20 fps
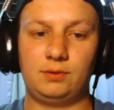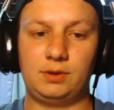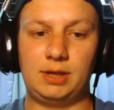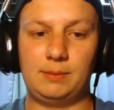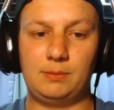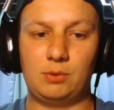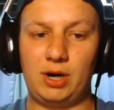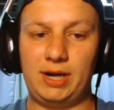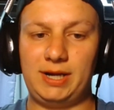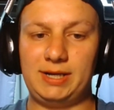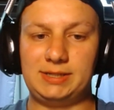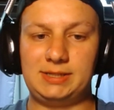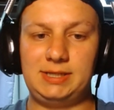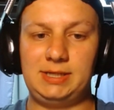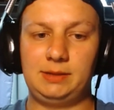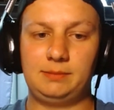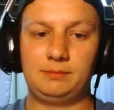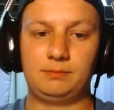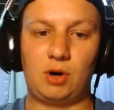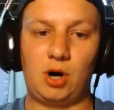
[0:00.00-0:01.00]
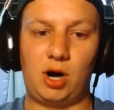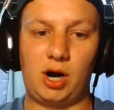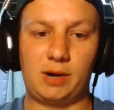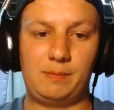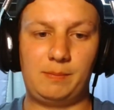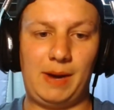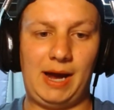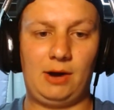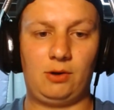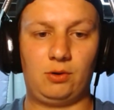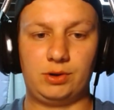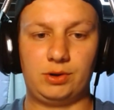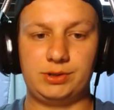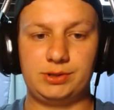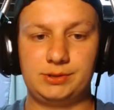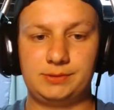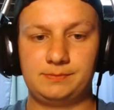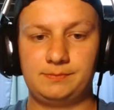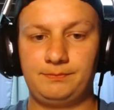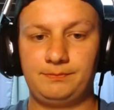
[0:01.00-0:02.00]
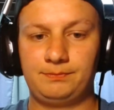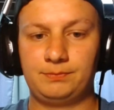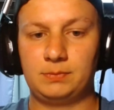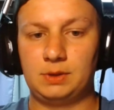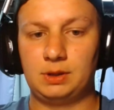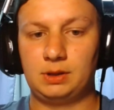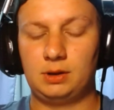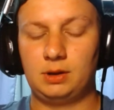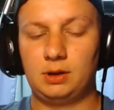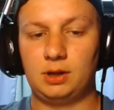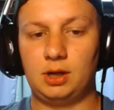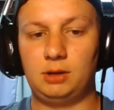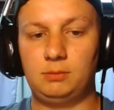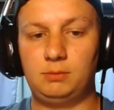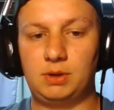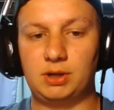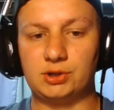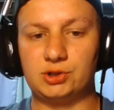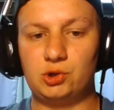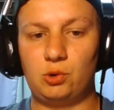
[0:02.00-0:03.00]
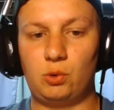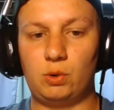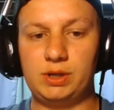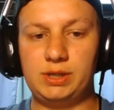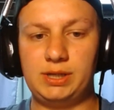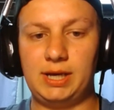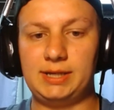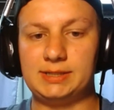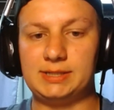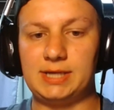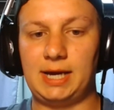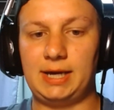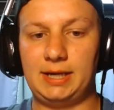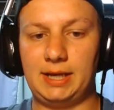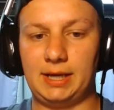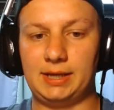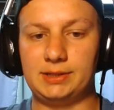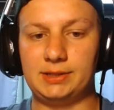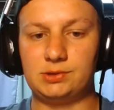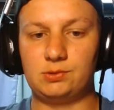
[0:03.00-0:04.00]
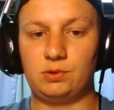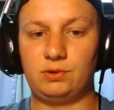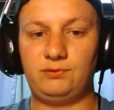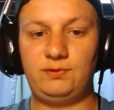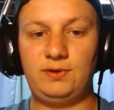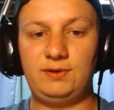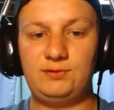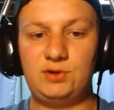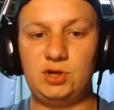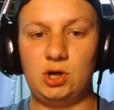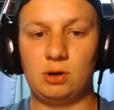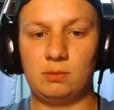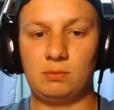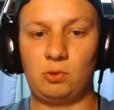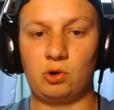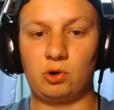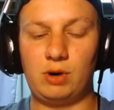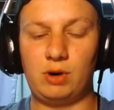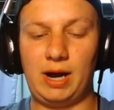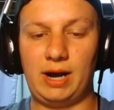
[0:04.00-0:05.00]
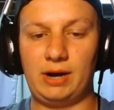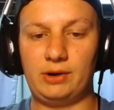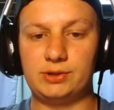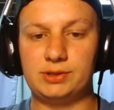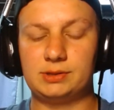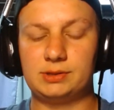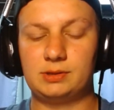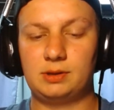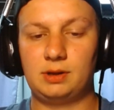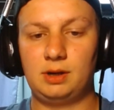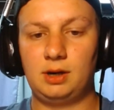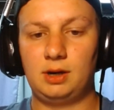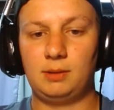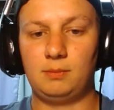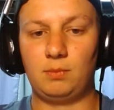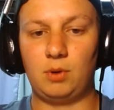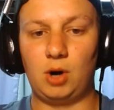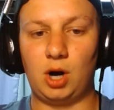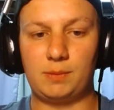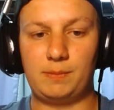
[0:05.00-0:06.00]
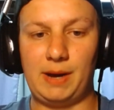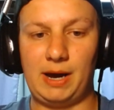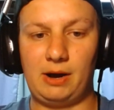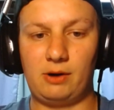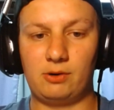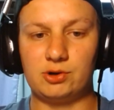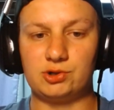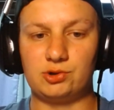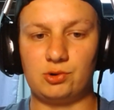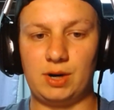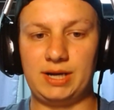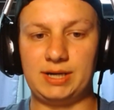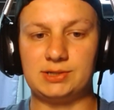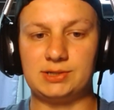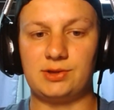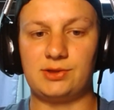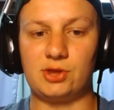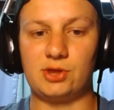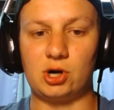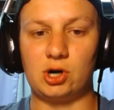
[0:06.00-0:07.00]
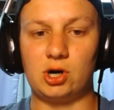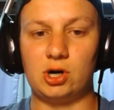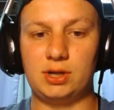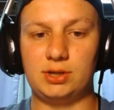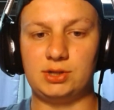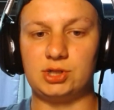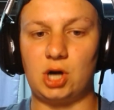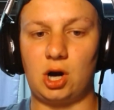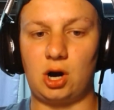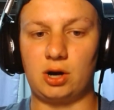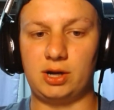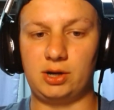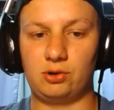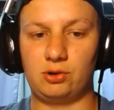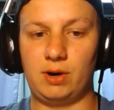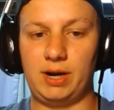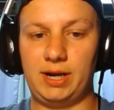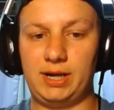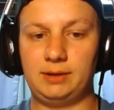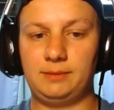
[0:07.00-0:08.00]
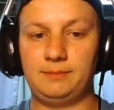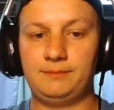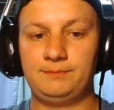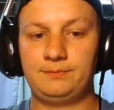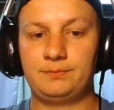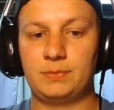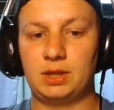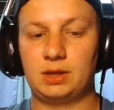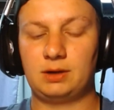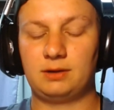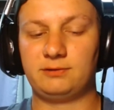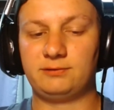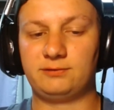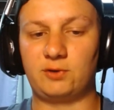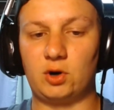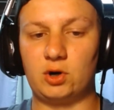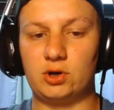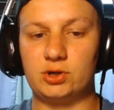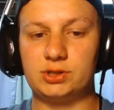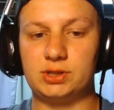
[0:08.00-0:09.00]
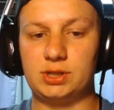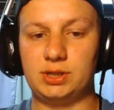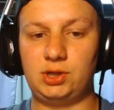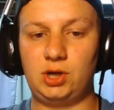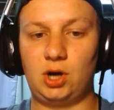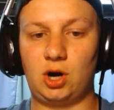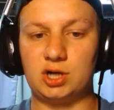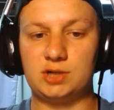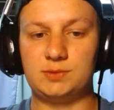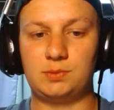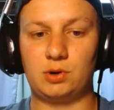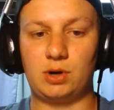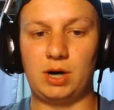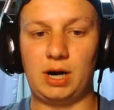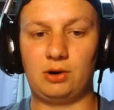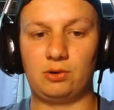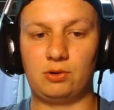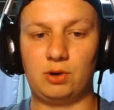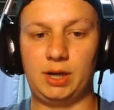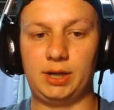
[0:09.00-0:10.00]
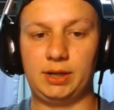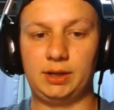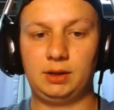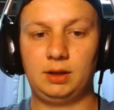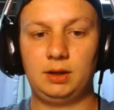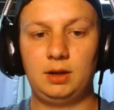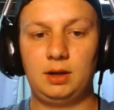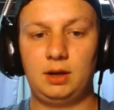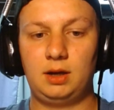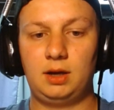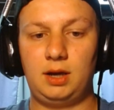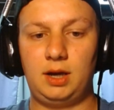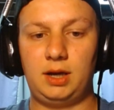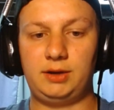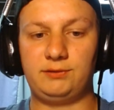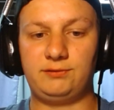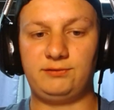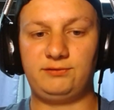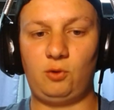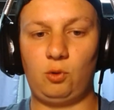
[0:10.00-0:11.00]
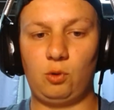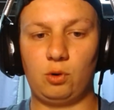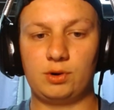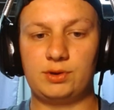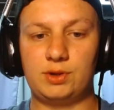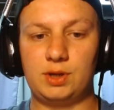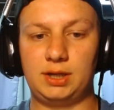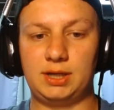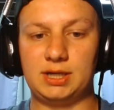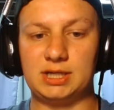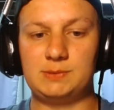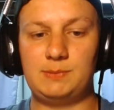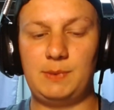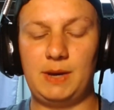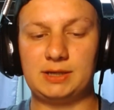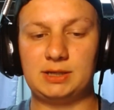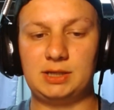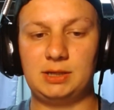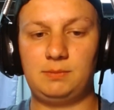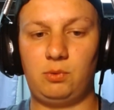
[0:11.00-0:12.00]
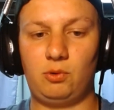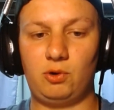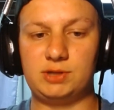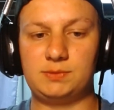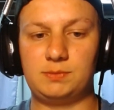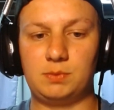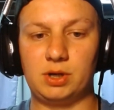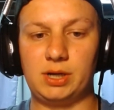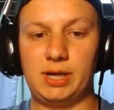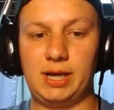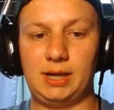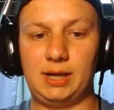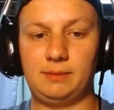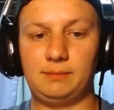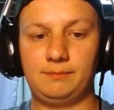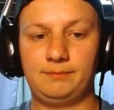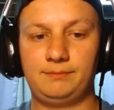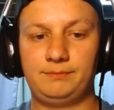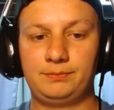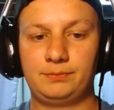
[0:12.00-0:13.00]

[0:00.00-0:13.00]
Number 18, Brock Bowers. Among 28 tight ends with 50 or more routes, Brock Bowers ranks 3rd in target rate, 1st in yards per route run, and 4th in expected points per game.